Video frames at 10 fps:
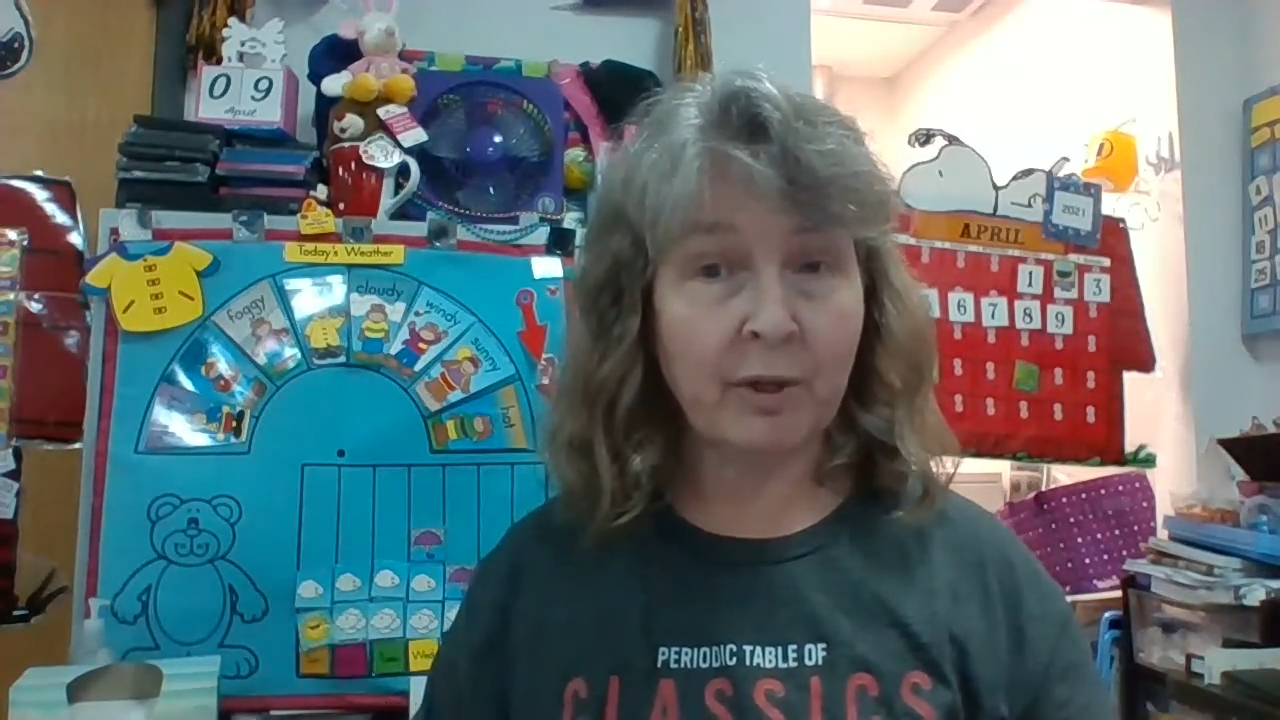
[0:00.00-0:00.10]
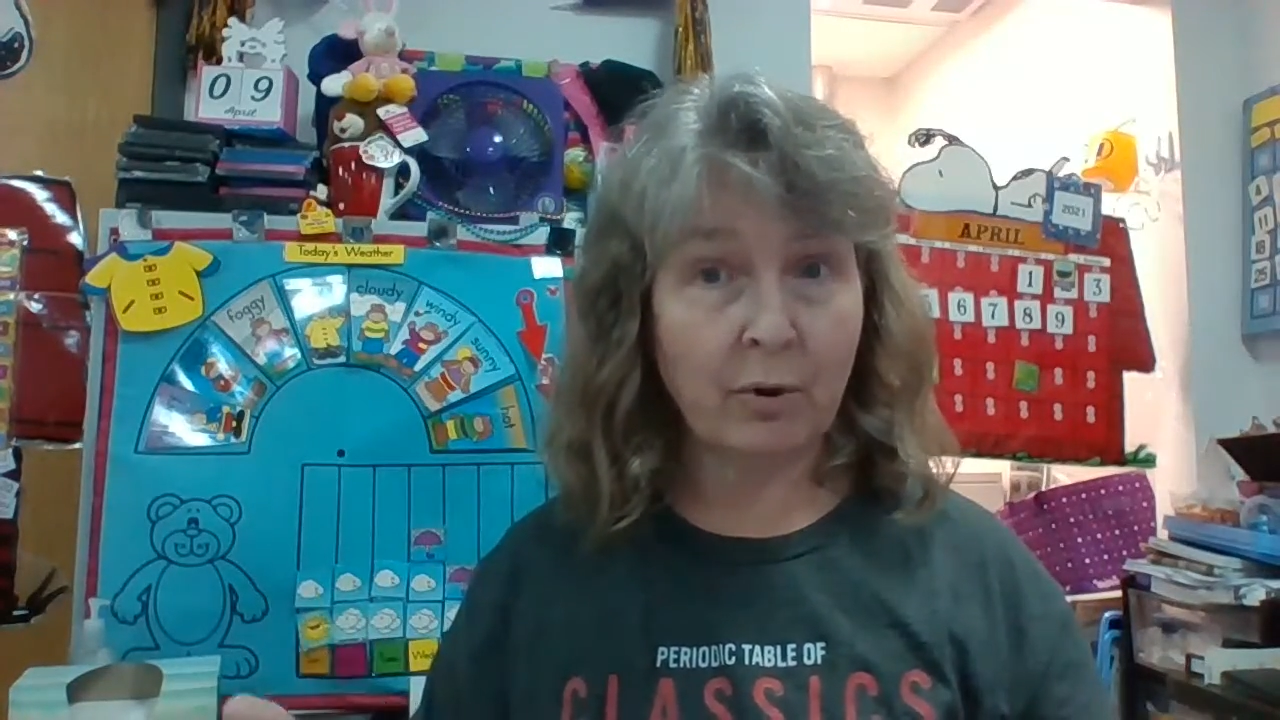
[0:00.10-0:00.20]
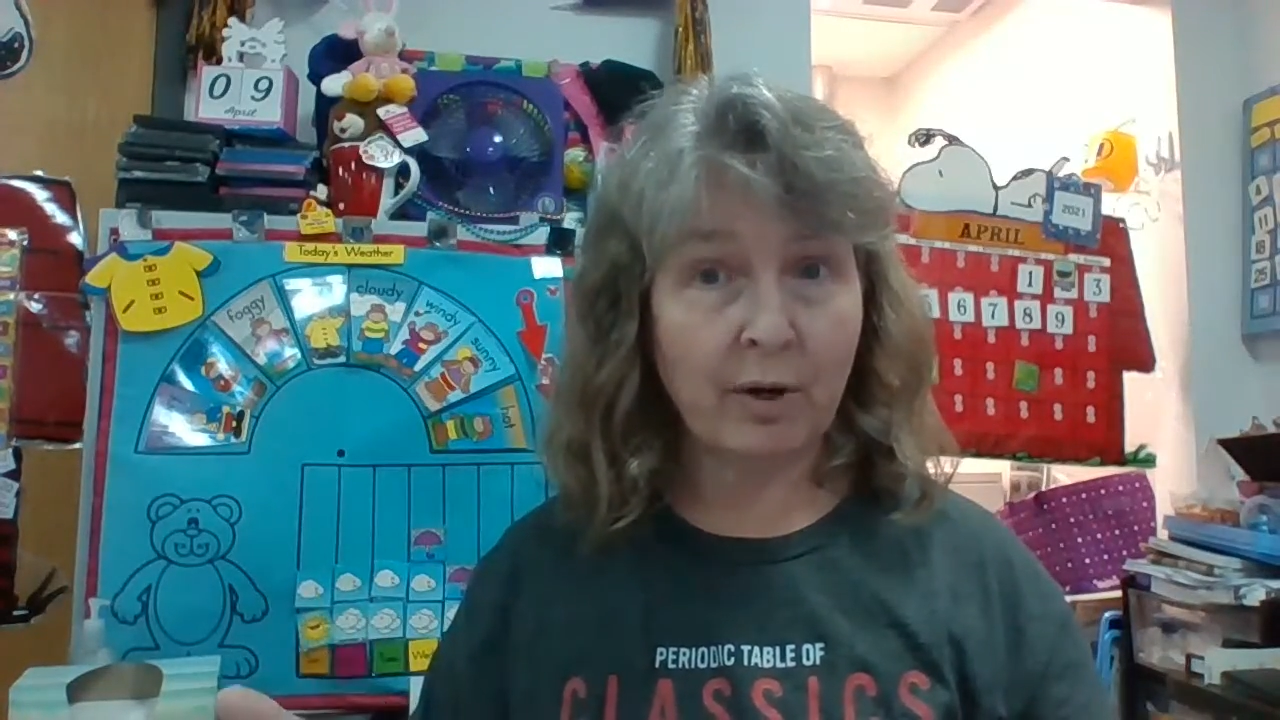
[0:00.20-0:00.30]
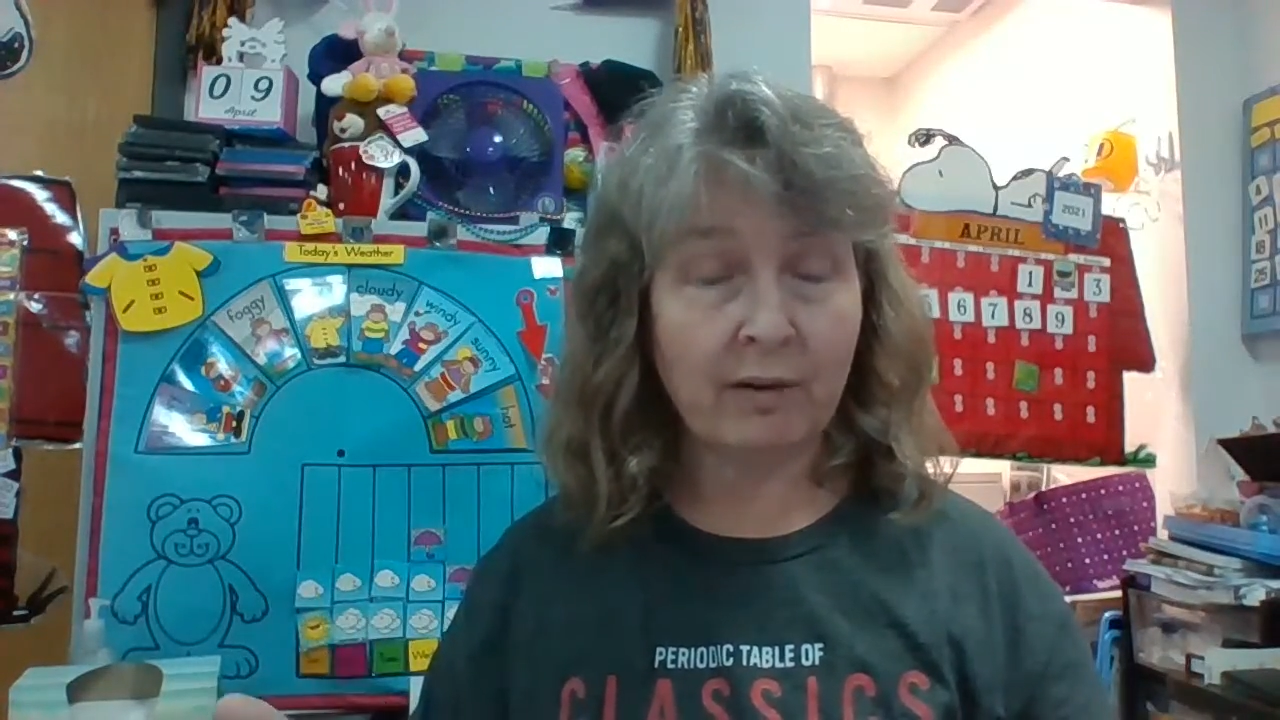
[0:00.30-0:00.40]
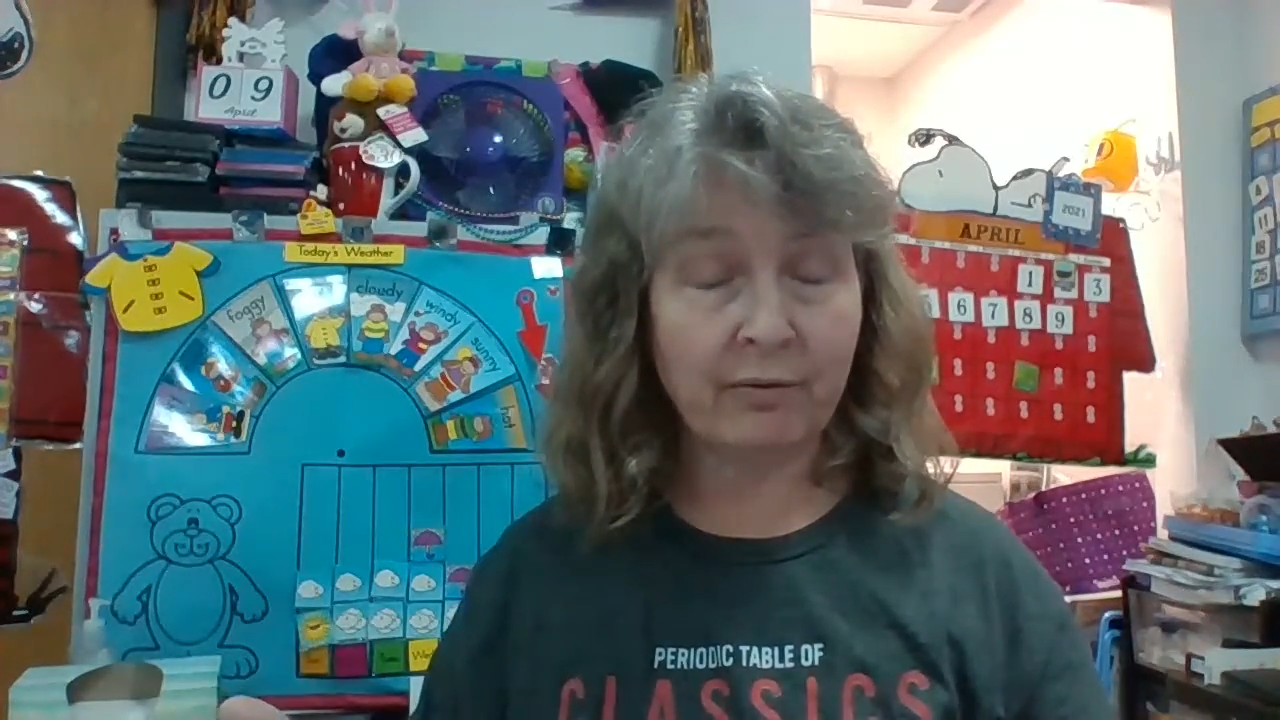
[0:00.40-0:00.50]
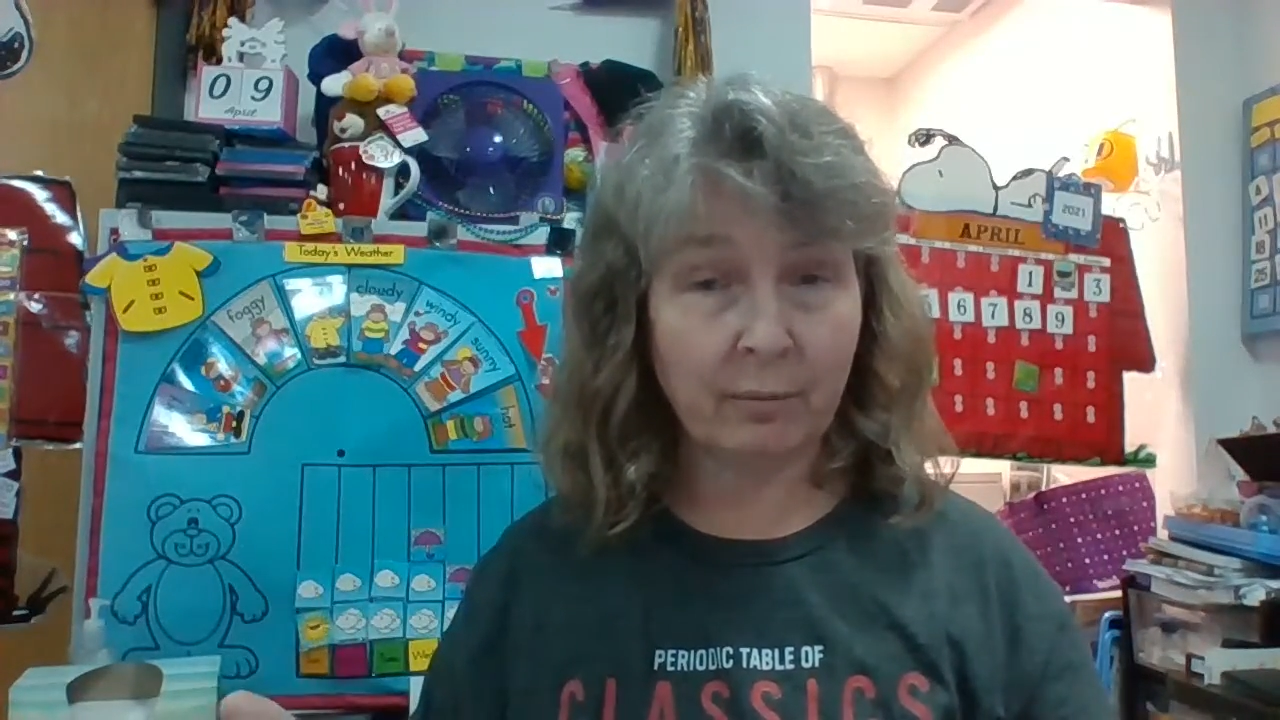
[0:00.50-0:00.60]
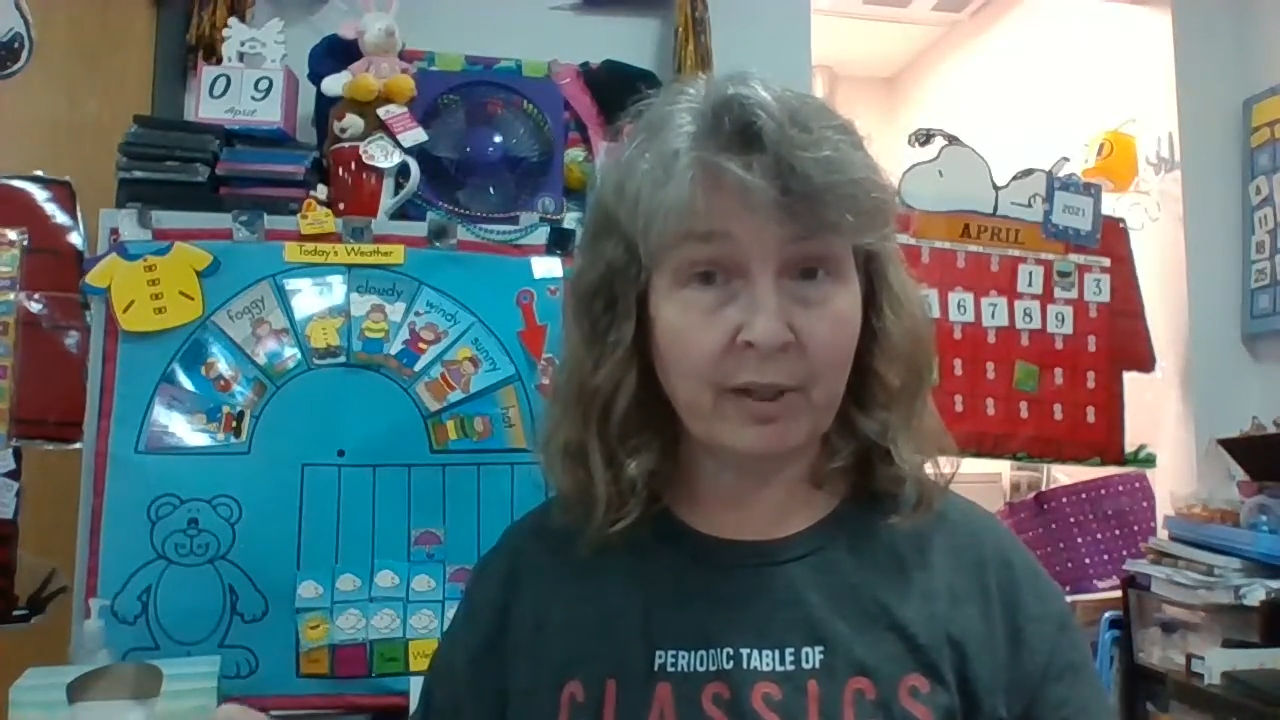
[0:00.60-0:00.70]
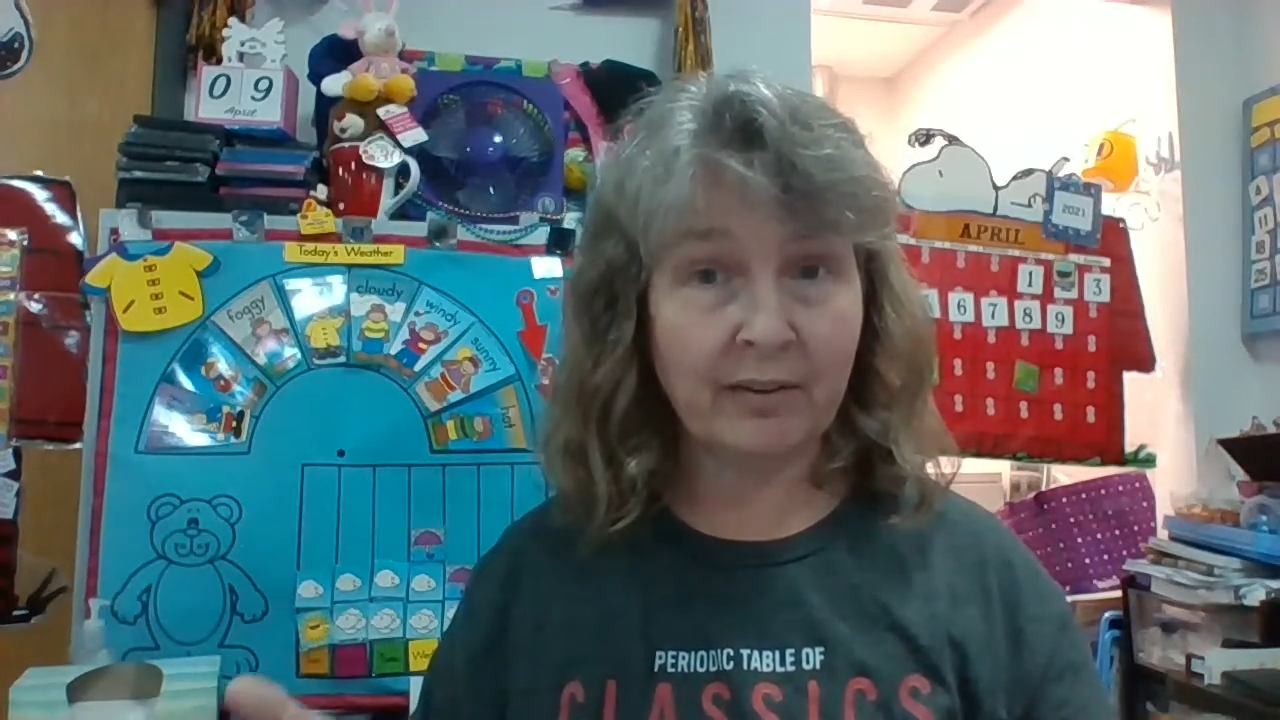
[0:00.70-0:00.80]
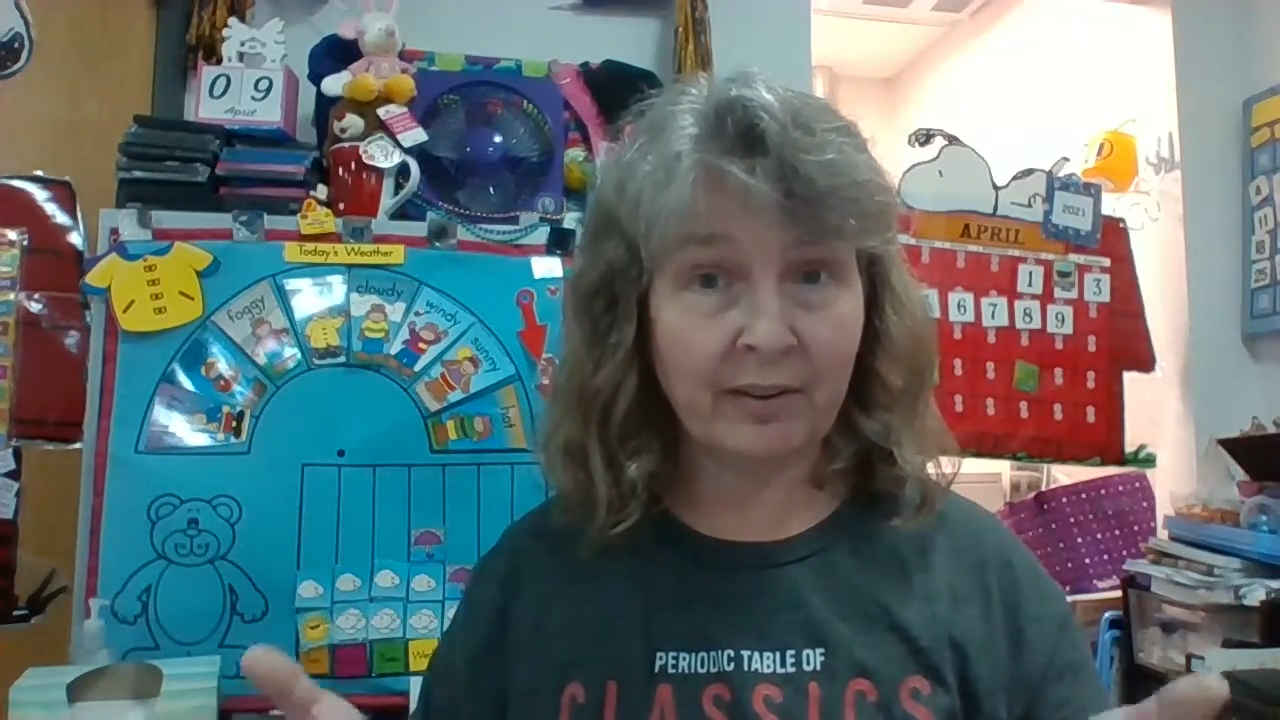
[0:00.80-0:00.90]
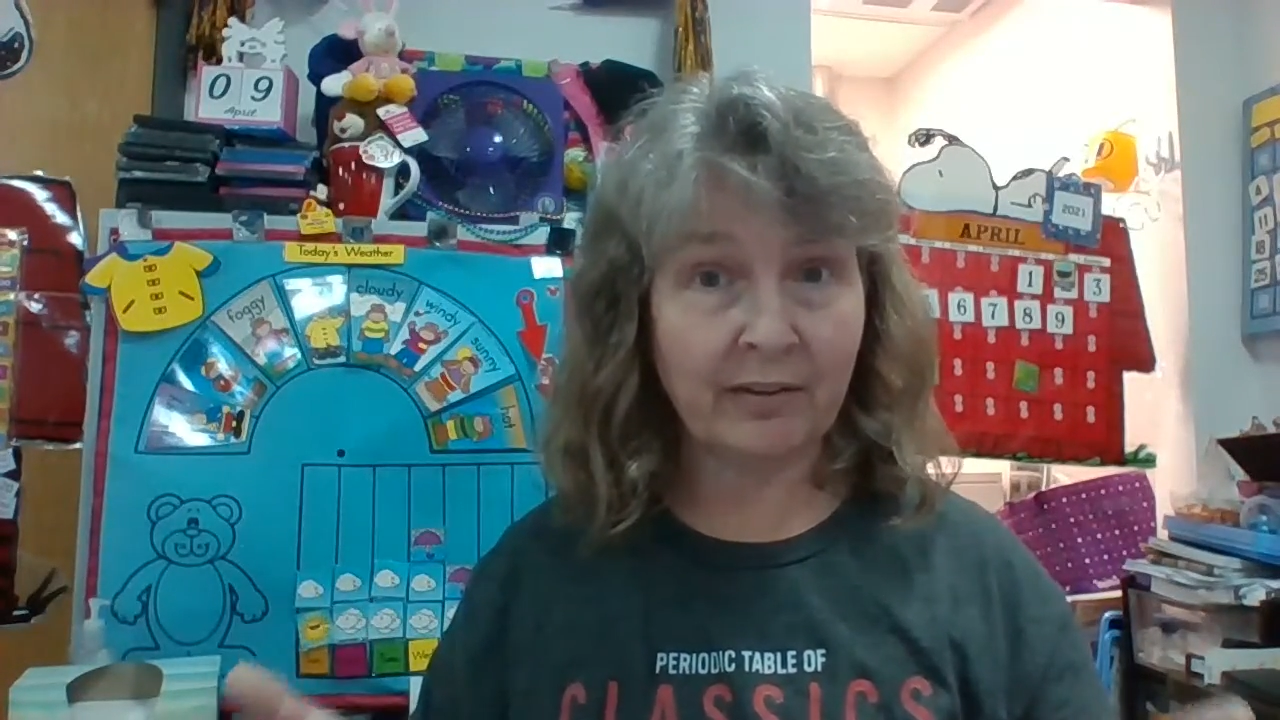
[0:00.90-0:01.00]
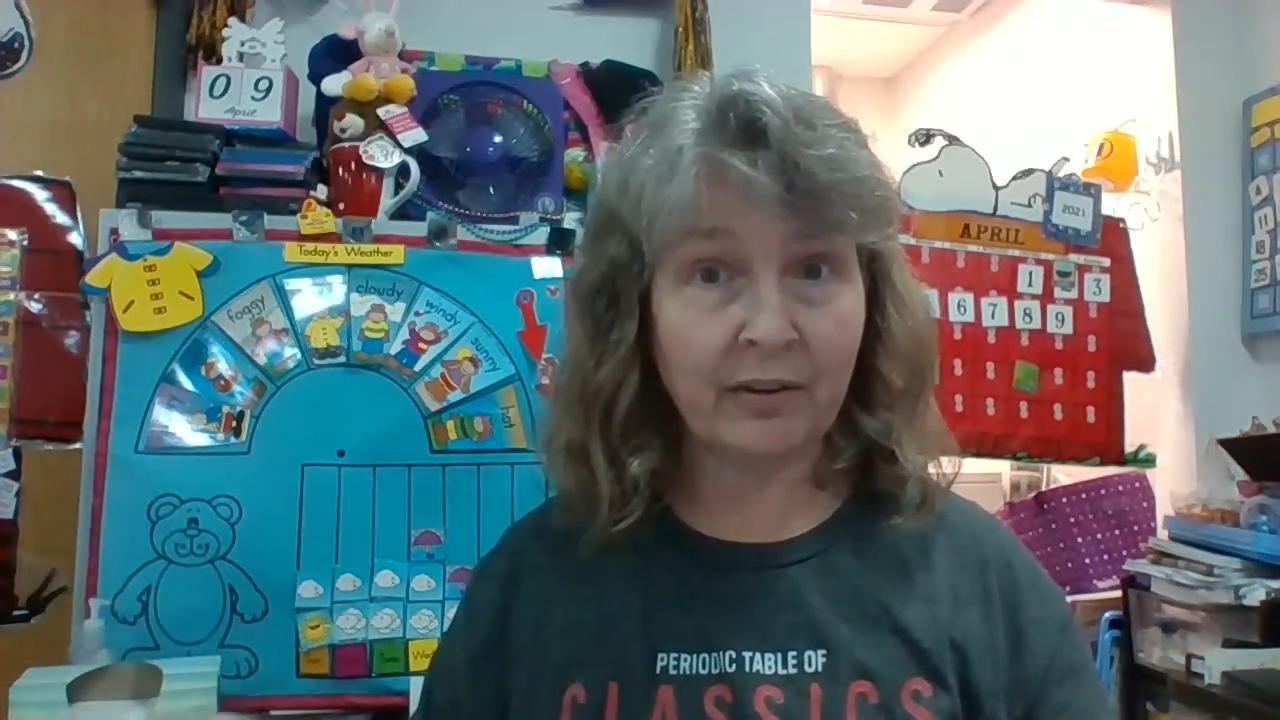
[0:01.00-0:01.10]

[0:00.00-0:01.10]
we go out for recess